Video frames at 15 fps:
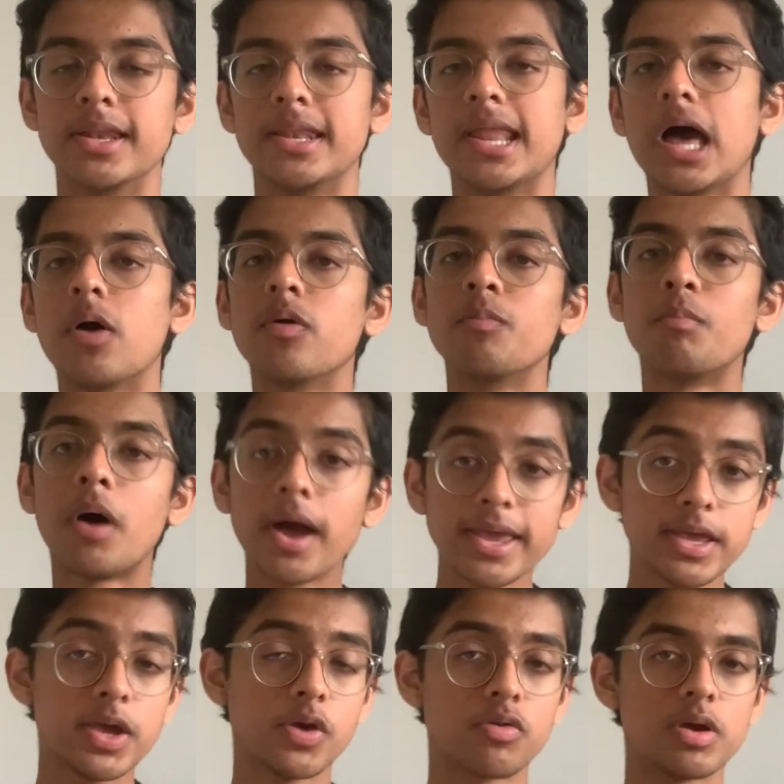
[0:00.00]
Now, my
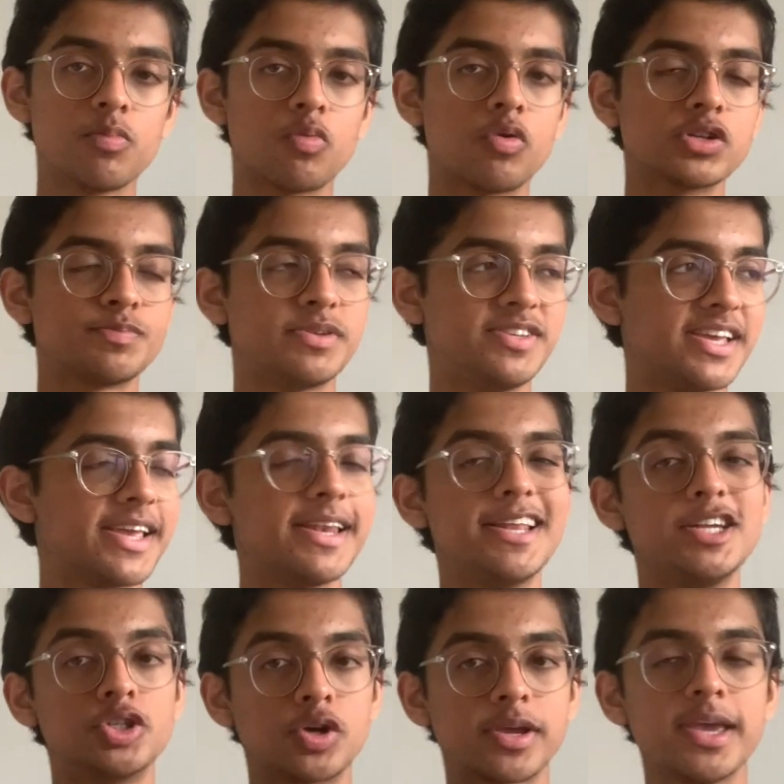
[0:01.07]
year group was particularly
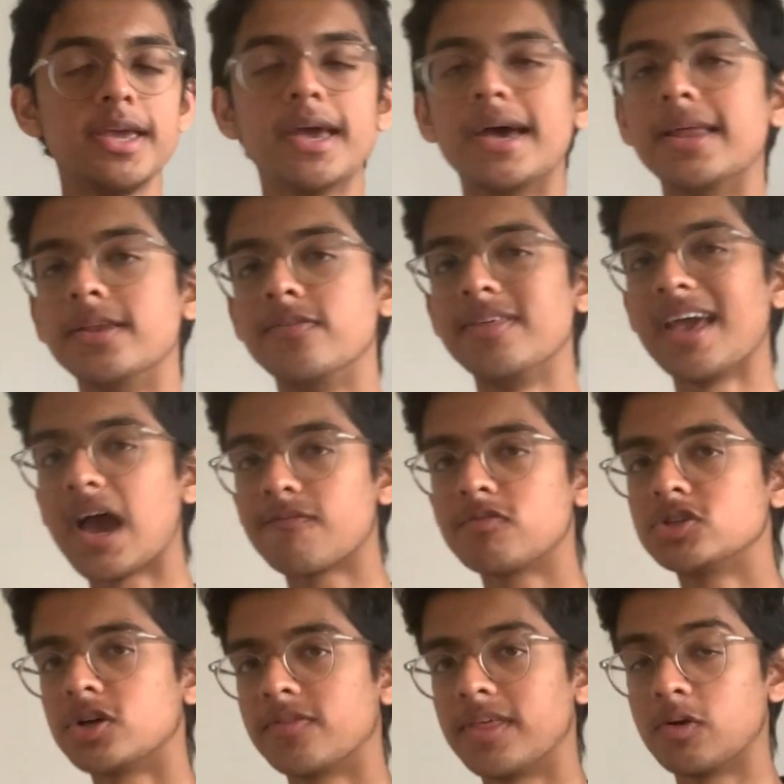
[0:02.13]
tricky, and the average,
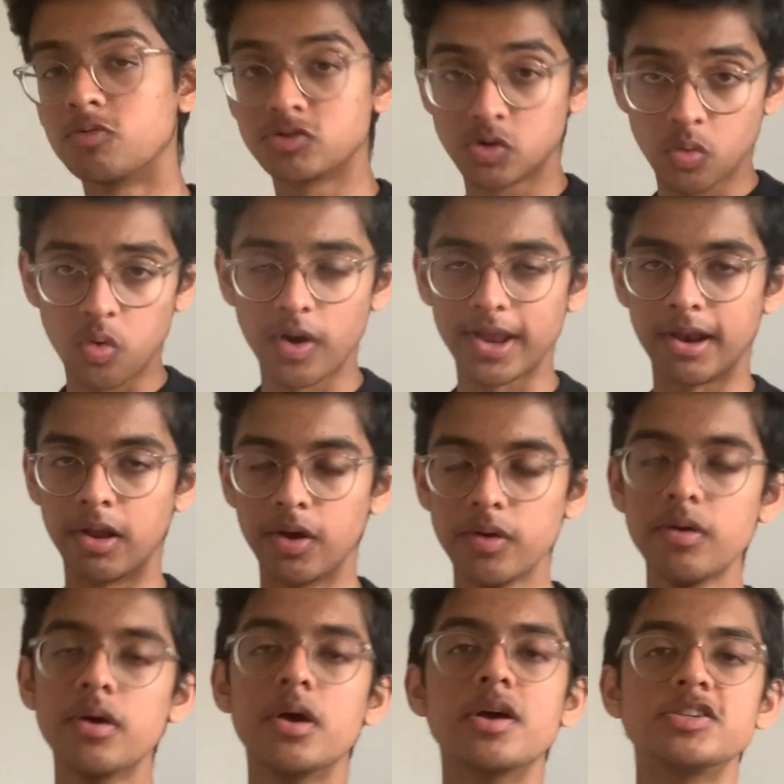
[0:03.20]
I think, was quite low.
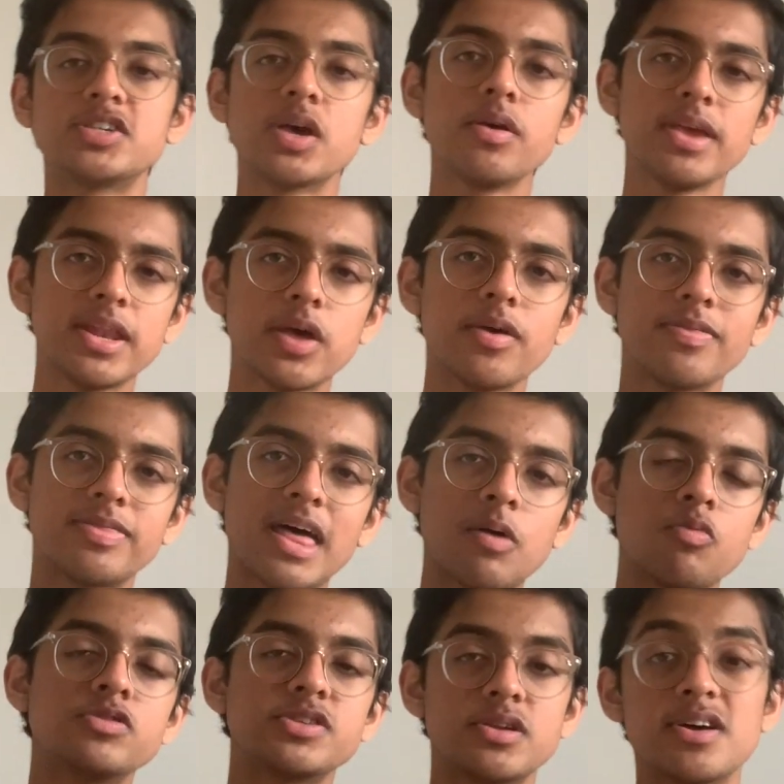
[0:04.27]
So, you know, that
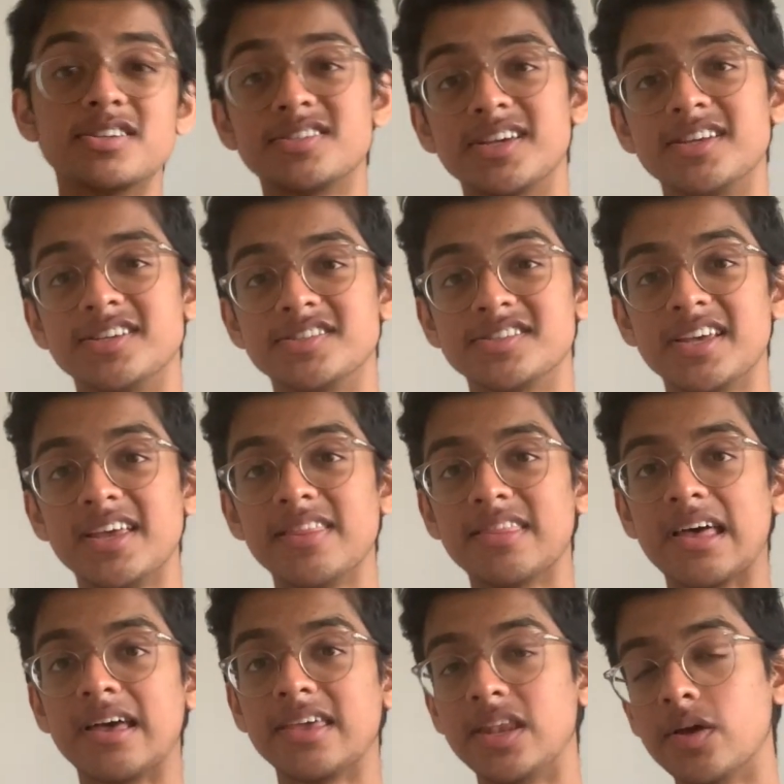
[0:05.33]
was a nice thing to see
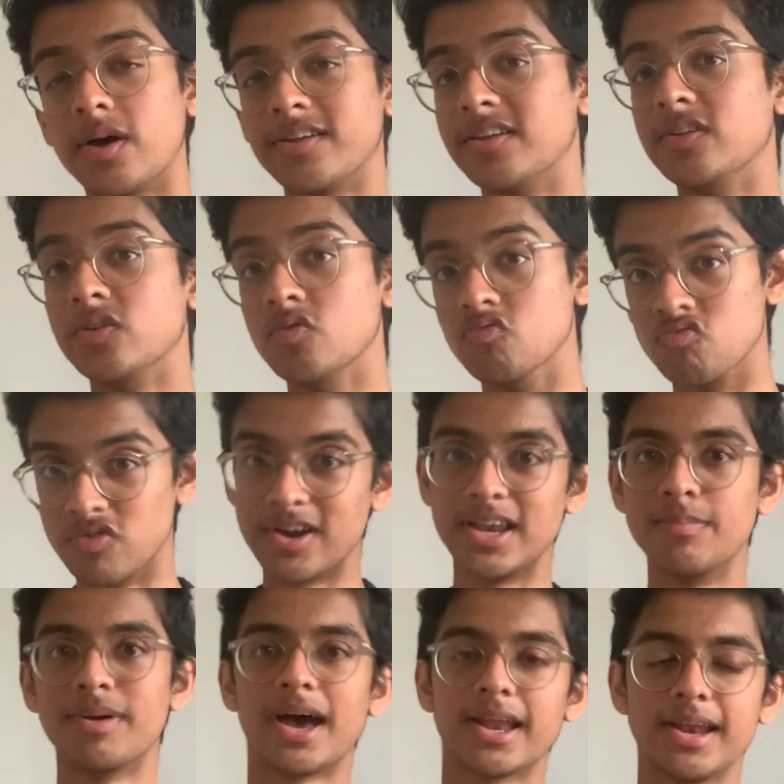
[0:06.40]
that, you know, I didn't do really
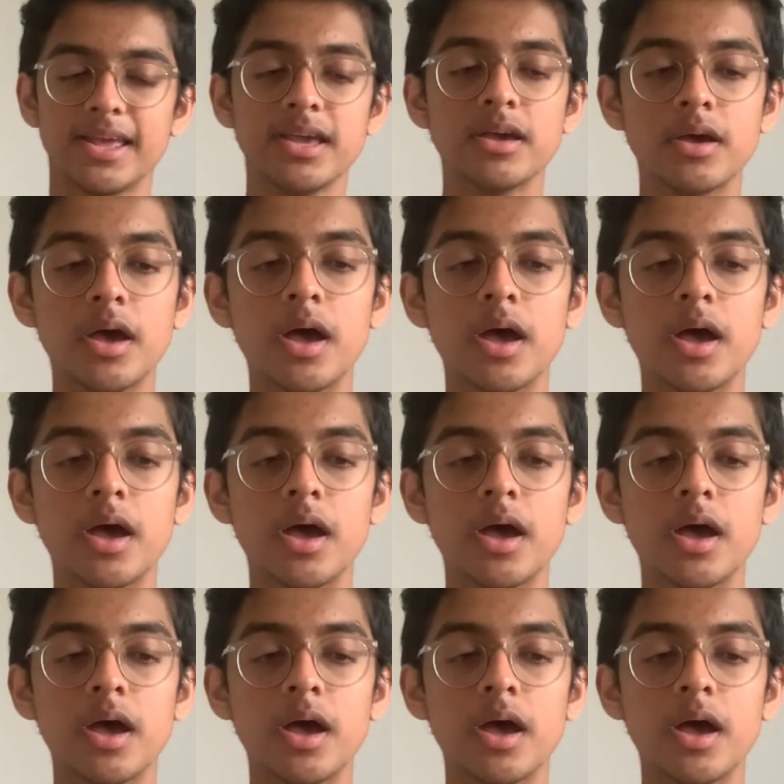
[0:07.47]
badly.